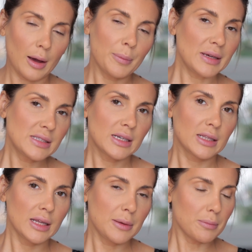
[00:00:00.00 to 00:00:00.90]
I'm
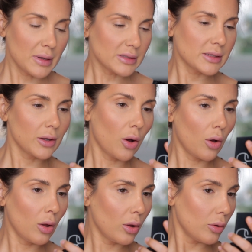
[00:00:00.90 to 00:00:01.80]
basically mixing
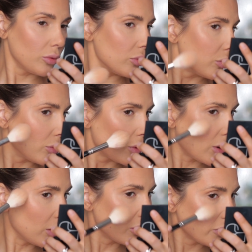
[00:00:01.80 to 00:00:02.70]
all
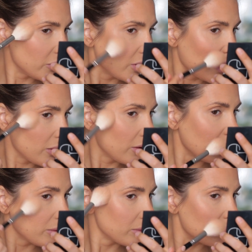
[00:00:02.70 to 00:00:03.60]
colors
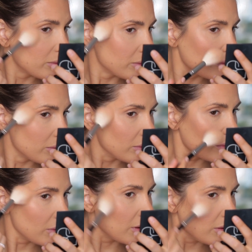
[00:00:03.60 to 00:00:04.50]
together
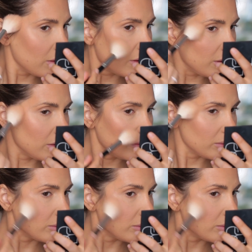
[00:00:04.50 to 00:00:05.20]
and then